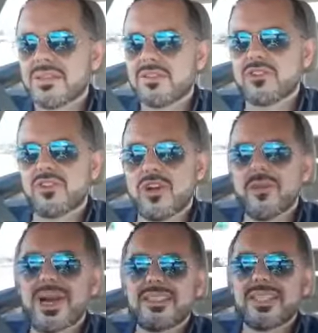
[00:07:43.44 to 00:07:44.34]
to
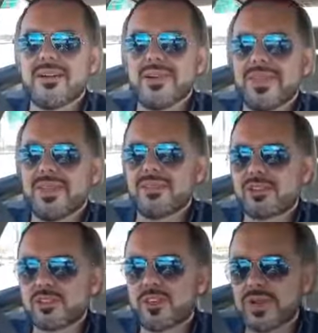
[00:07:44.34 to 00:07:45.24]
summarize everything,
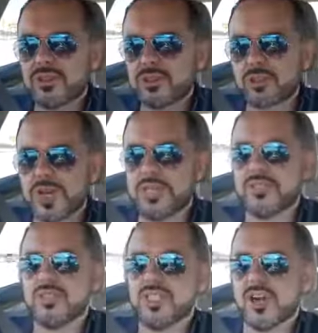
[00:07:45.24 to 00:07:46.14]
treat
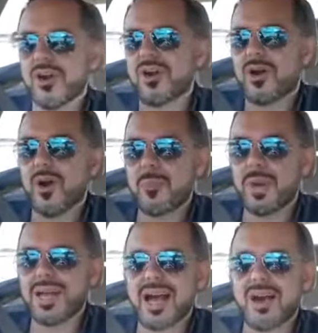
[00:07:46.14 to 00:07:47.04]
your
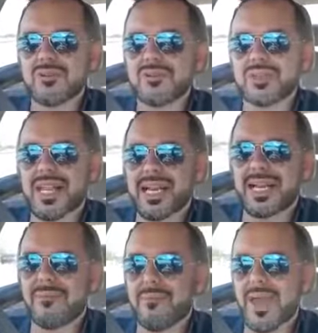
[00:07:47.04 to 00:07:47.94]
open house like
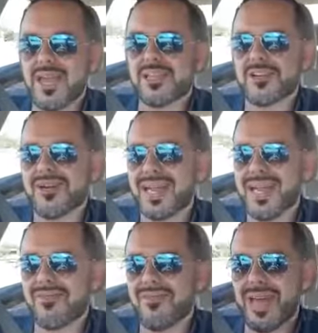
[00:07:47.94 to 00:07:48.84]
a major
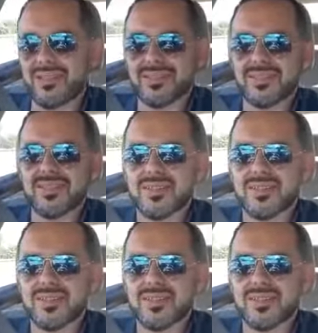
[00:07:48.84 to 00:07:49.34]
event.